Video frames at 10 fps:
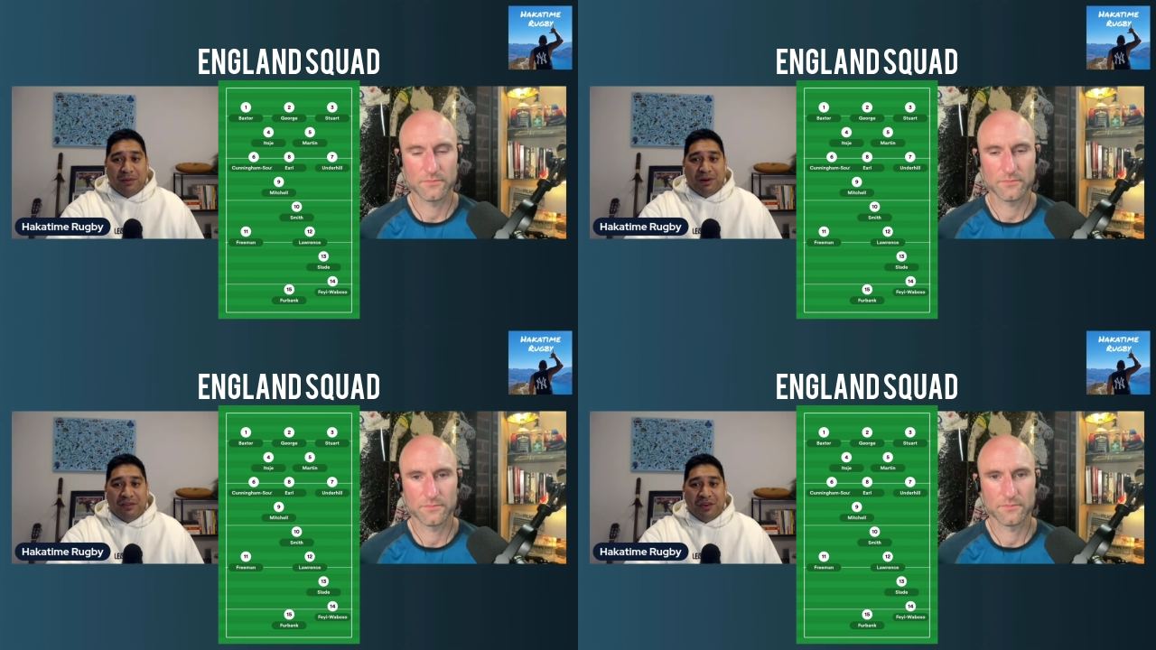
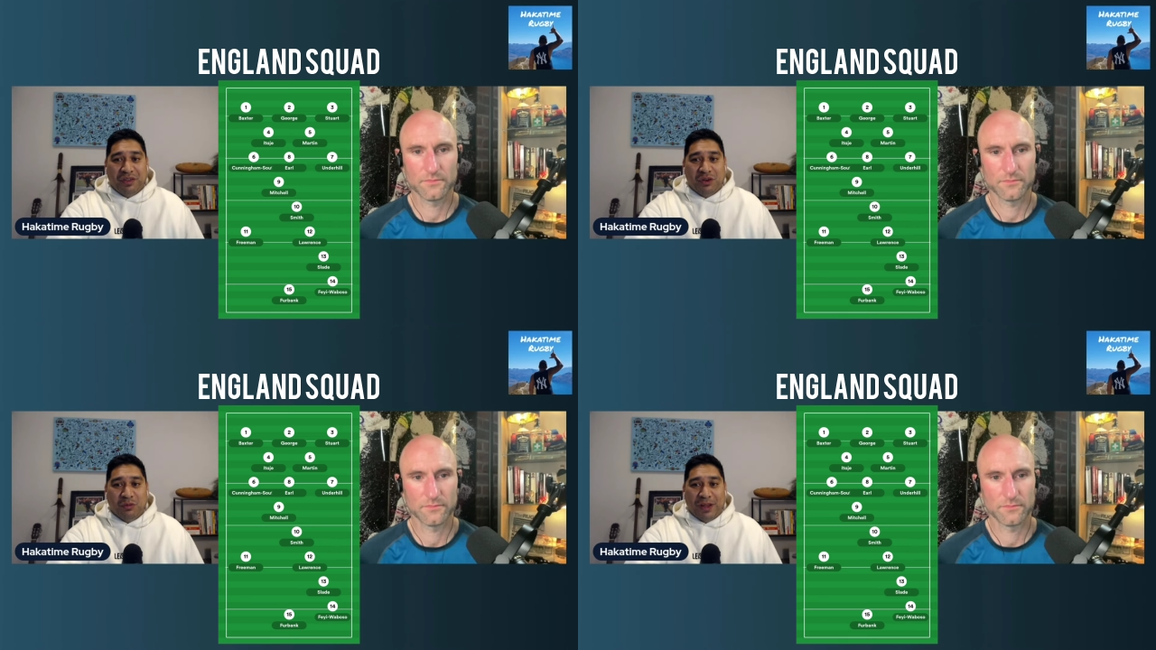Speaker 1: preview
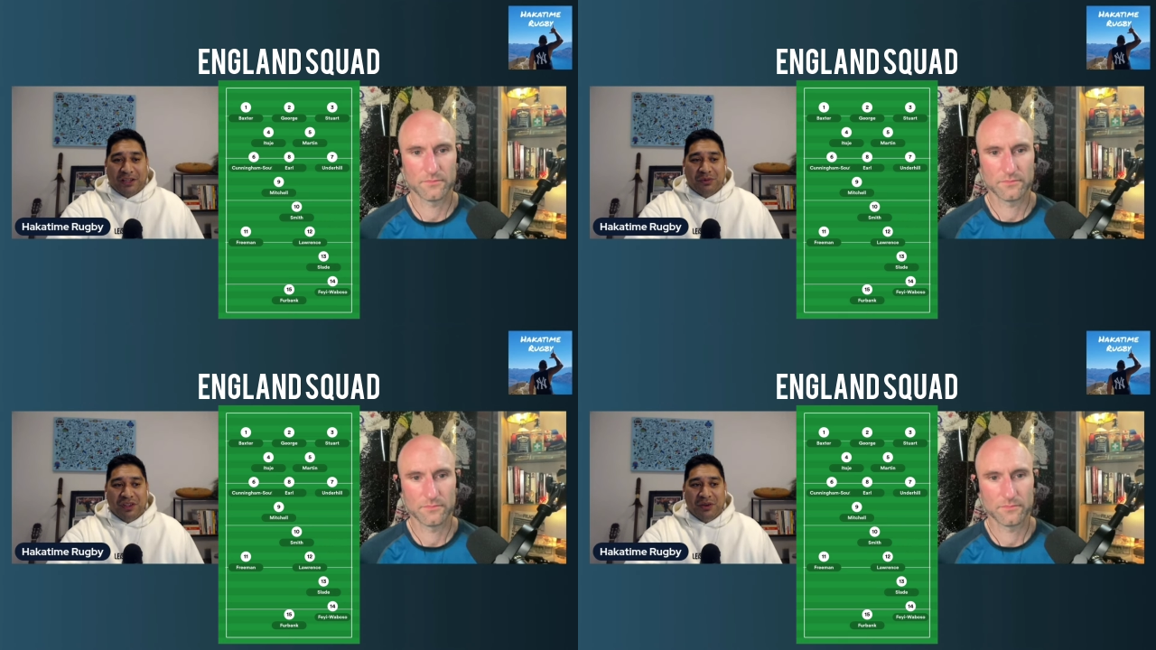of the All
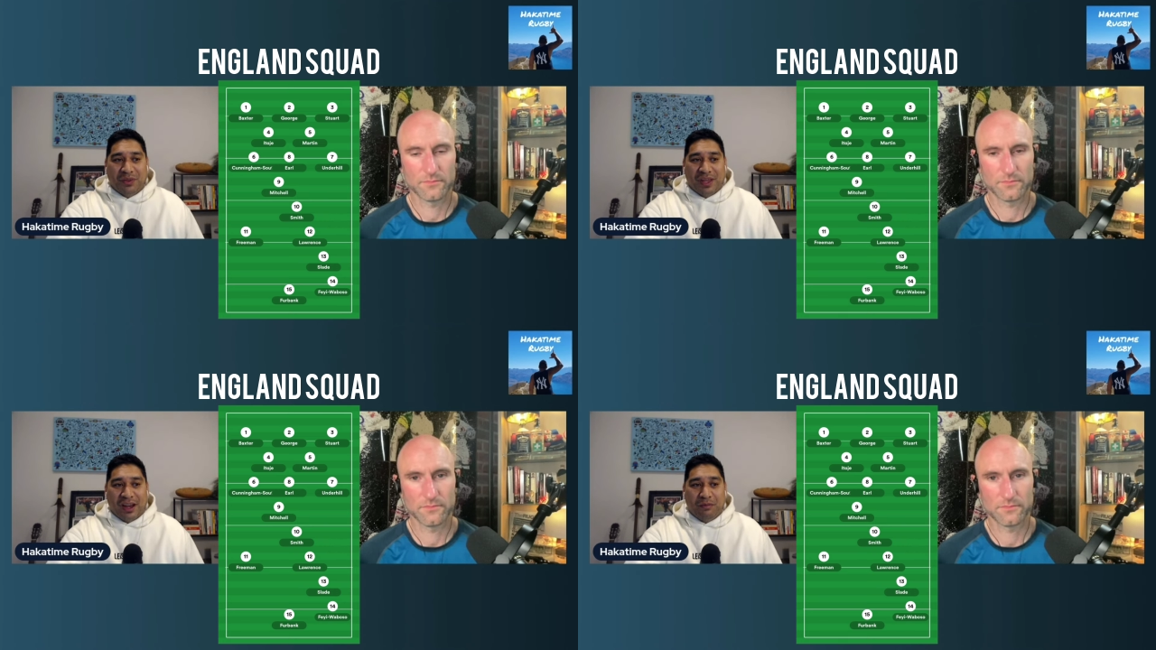Blacks with
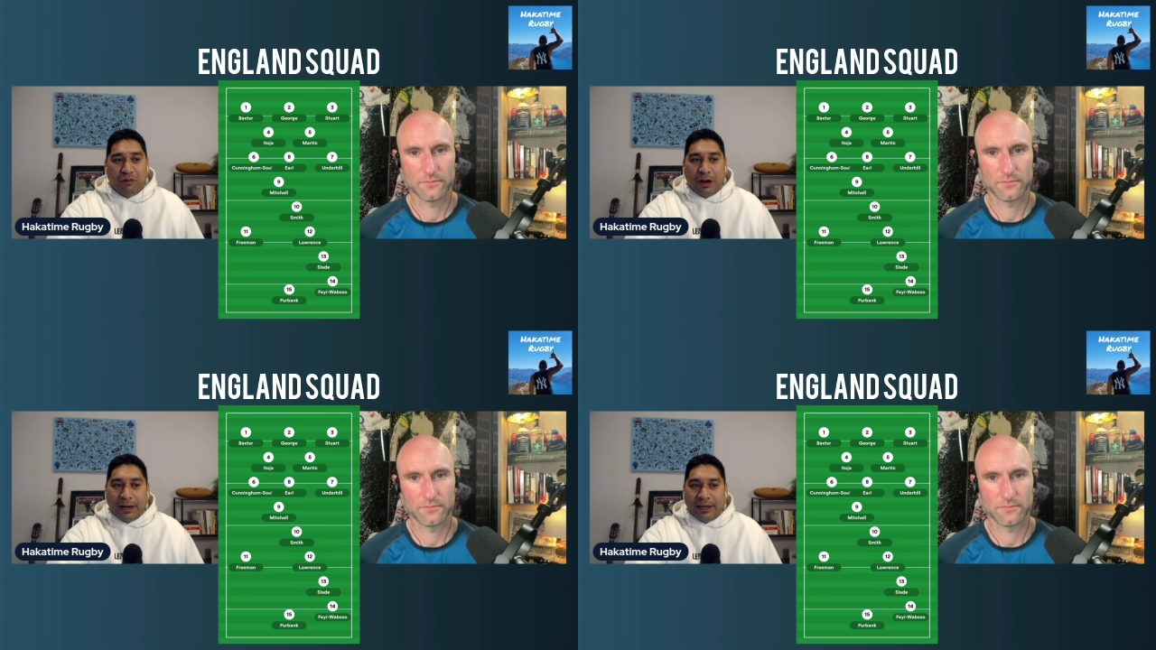you, that
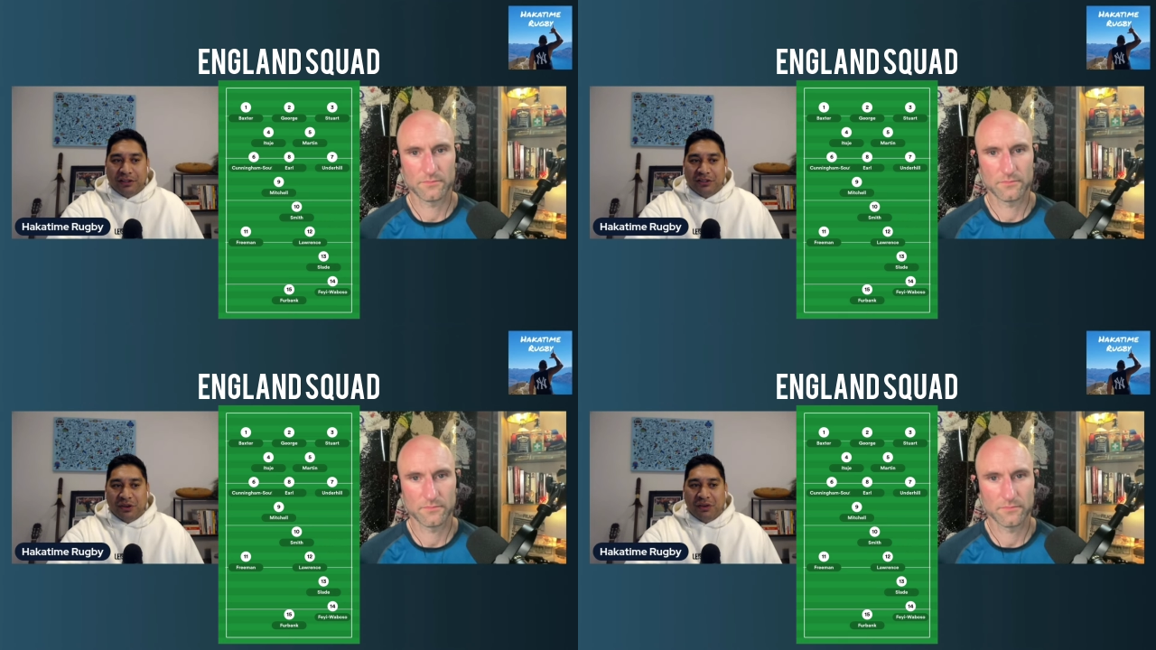I'm really
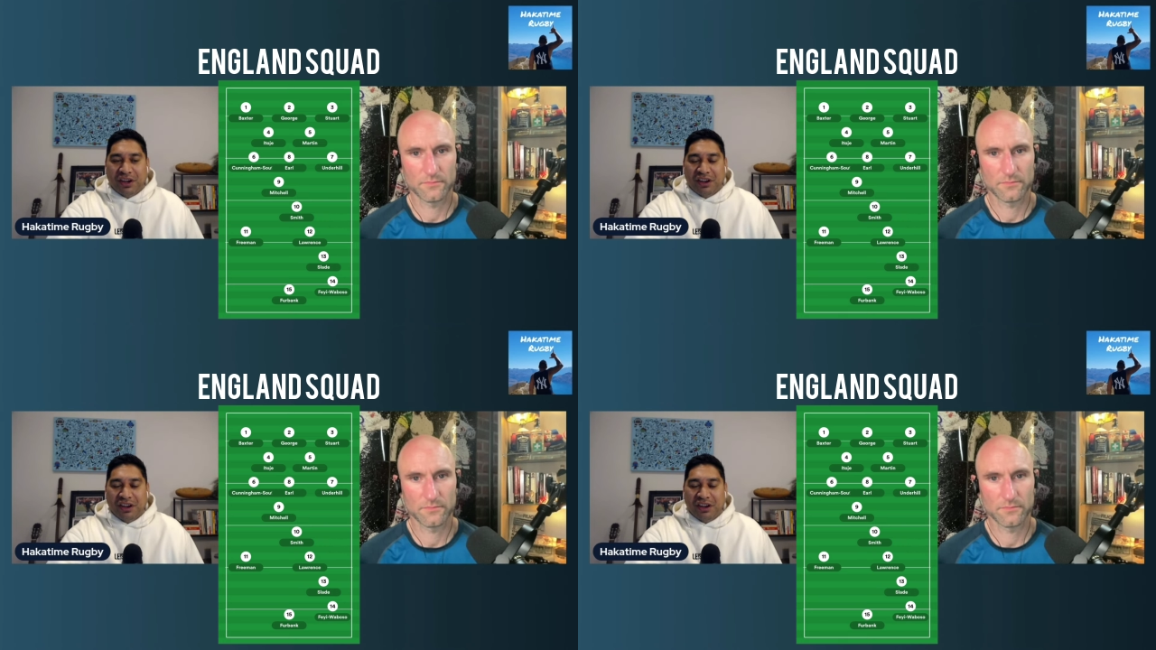concerned at